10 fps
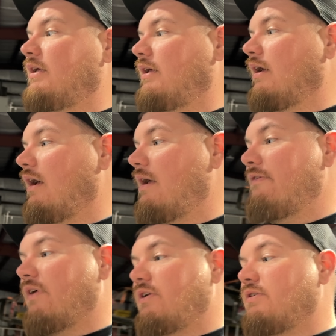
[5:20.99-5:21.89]
If
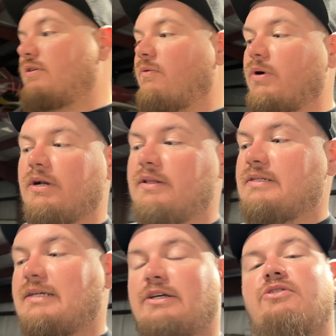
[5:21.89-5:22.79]
I do start working on this
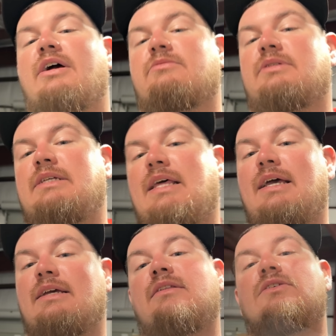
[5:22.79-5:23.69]
thing, you guys will see that
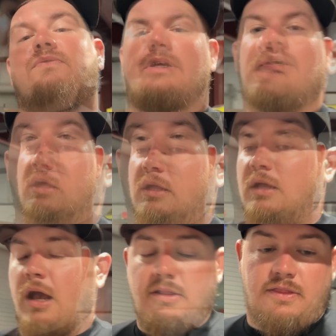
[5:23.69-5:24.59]
in this video.
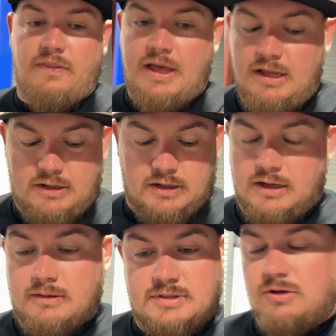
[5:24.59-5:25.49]
Other than that,
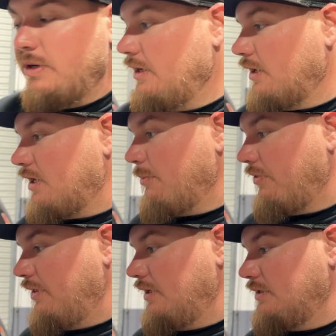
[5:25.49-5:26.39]
I'm still waiting on a couple
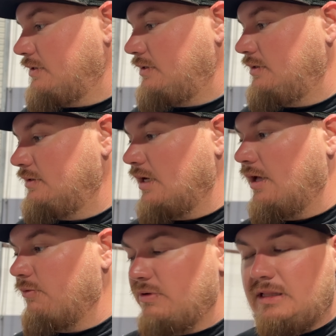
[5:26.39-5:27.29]
things. The
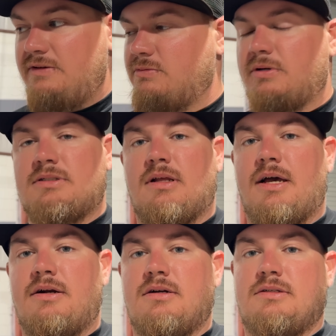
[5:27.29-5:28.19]
release spring
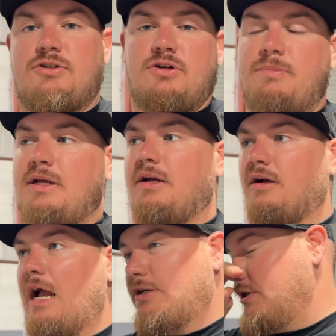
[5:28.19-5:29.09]
sliders should be here.
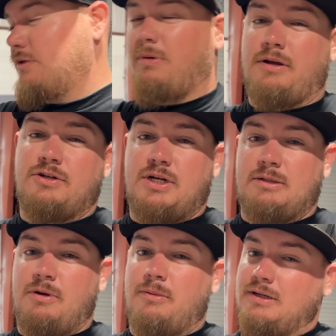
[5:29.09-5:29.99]
Actually, I should probably go check the
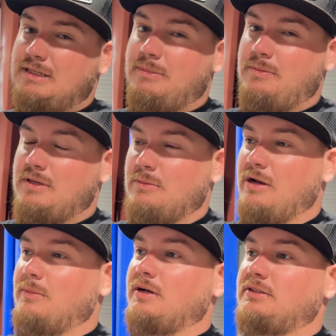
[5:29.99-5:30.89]
mailbox. They might be in the
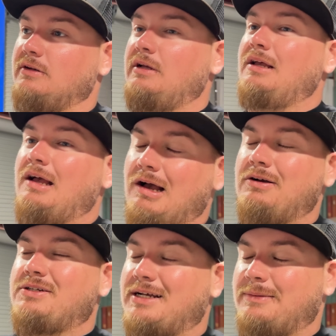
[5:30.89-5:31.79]
mailbox, so I'll go
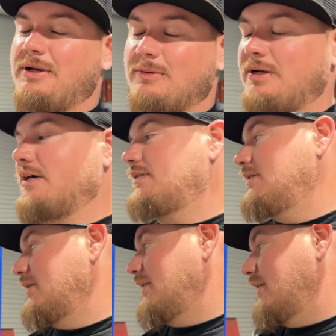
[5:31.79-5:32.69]
check the mailbox.
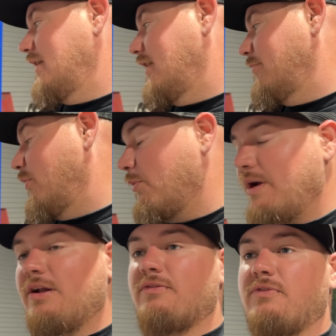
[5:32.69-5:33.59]
But we're
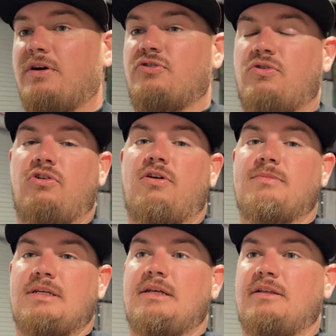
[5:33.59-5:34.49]
waiting on front control arms
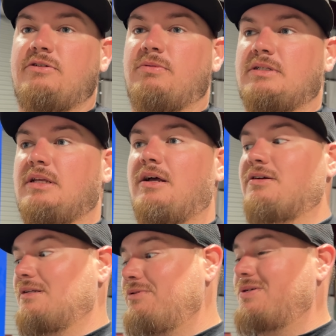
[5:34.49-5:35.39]
and leaf spring sliders,
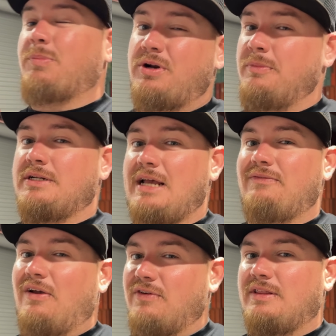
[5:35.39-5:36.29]
and then we should pretty much have
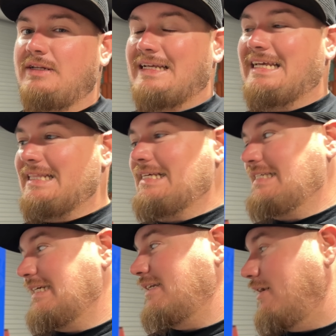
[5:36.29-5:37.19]
everything to get this
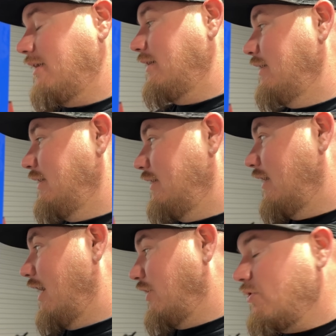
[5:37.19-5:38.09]
thing done.
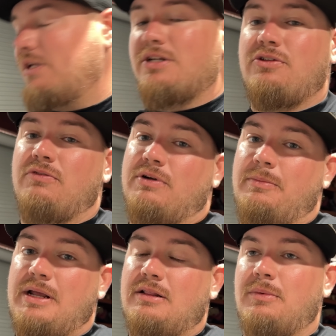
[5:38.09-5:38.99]
I do need to do the rear
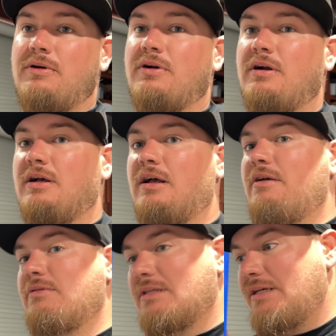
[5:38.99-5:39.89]
main in the motor. It
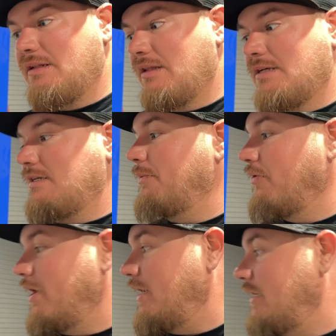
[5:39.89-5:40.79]
was leaking the last time I
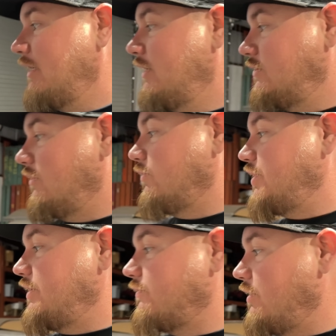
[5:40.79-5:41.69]
ran it, so we'll
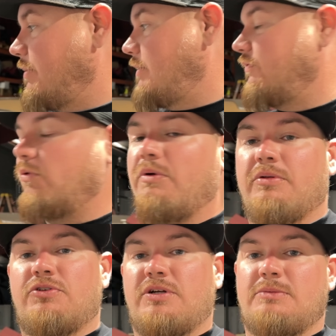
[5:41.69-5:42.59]
change the rear main before we put
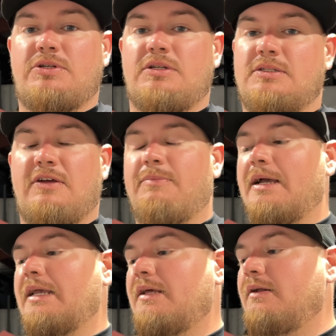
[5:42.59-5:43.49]
the transmission and stuff
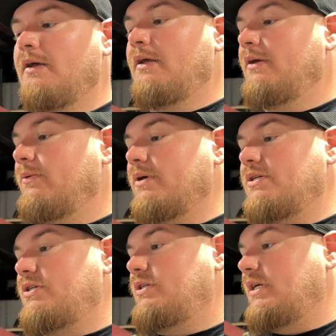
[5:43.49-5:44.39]
back in, which
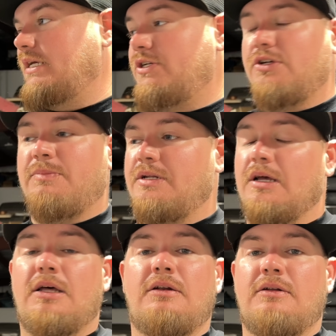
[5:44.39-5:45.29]
he should be
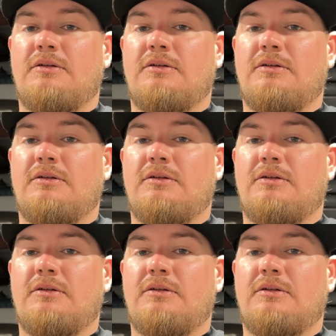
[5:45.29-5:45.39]
done.